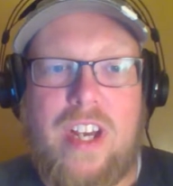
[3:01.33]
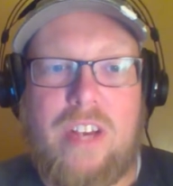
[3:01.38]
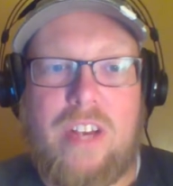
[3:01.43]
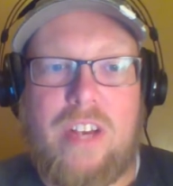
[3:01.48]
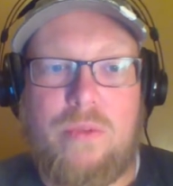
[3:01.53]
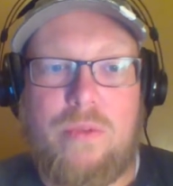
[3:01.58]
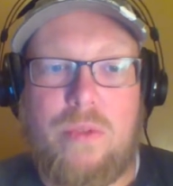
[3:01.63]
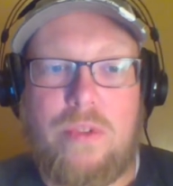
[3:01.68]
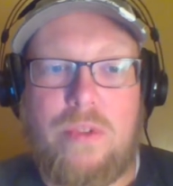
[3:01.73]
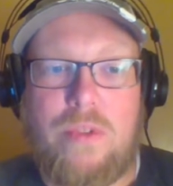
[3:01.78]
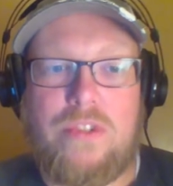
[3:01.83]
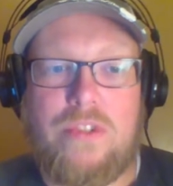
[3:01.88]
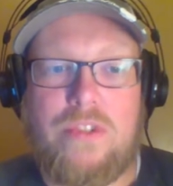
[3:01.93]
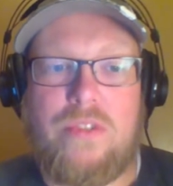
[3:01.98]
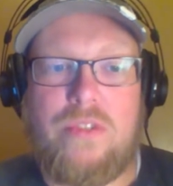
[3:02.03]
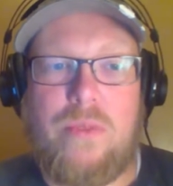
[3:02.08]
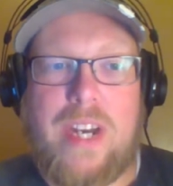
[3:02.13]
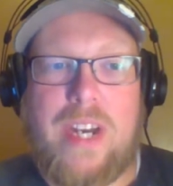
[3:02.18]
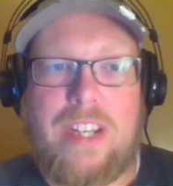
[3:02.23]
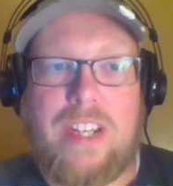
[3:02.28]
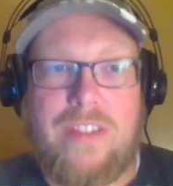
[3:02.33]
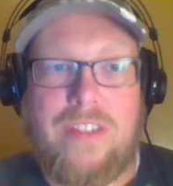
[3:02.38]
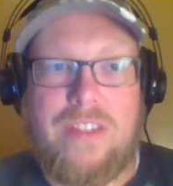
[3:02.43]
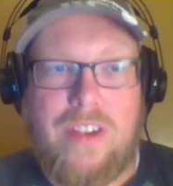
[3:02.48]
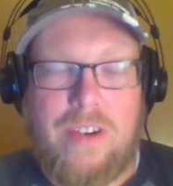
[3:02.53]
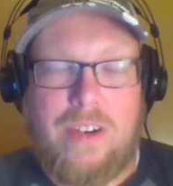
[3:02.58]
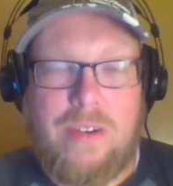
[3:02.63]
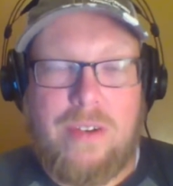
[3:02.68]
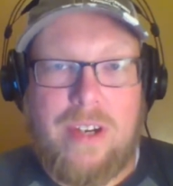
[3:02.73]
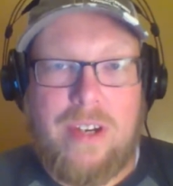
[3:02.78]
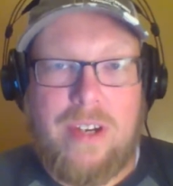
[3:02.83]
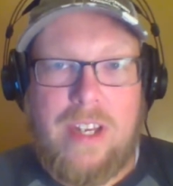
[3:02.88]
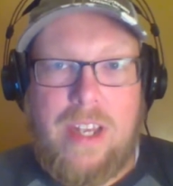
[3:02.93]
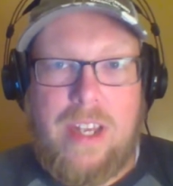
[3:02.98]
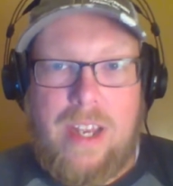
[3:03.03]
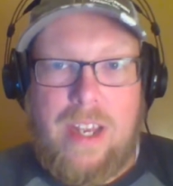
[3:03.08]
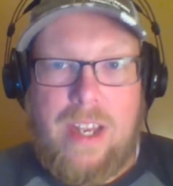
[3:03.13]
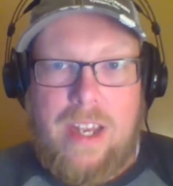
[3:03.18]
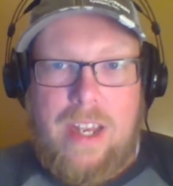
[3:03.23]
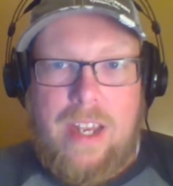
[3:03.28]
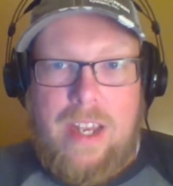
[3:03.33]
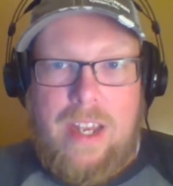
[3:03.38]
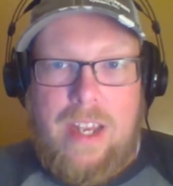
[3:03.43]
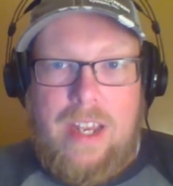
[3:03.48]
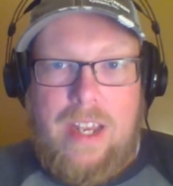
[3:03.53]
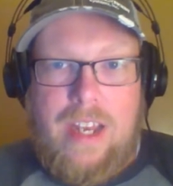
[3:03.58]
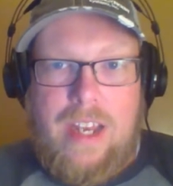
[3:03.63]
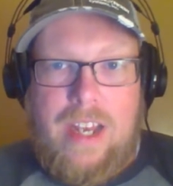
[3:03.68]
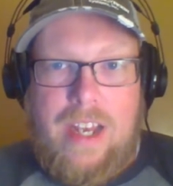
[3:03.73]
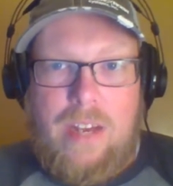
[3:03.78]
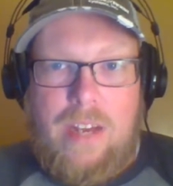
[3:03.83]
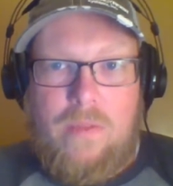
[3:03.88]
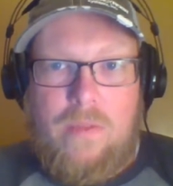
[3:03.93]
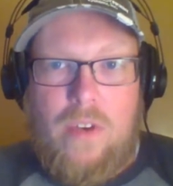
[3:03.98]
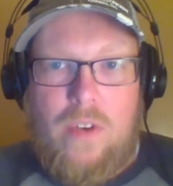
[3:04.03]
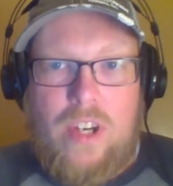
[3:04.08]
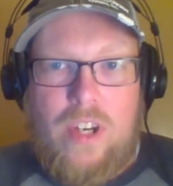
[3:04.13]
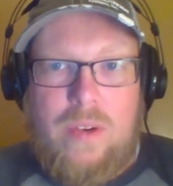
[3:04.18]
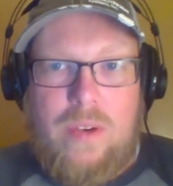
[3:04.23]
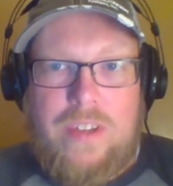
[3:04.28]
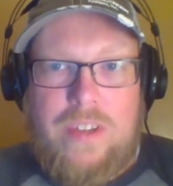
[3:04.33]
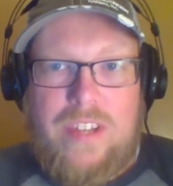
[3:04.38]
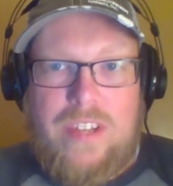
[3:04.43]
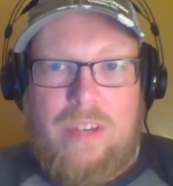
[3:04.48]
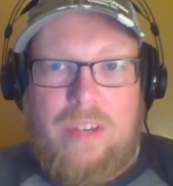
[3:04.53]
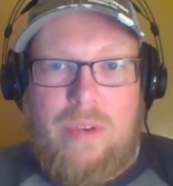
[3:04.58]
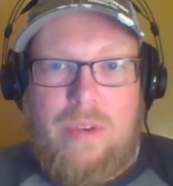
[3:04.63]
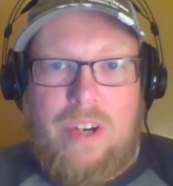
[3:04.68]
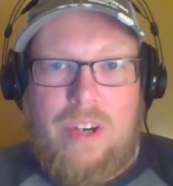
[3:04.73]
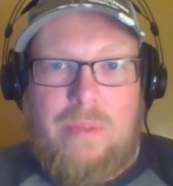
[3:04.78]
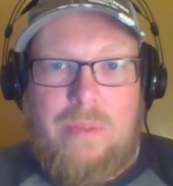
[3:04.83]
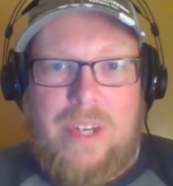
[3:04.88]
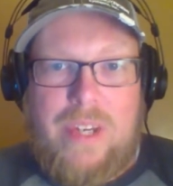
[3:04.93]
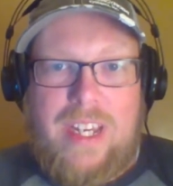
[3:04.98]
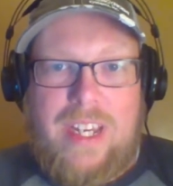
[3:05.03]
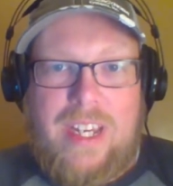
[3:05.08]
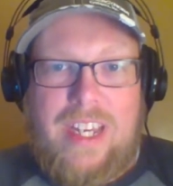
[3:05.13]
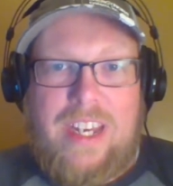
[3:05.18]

rules and regs go for USA Rugby.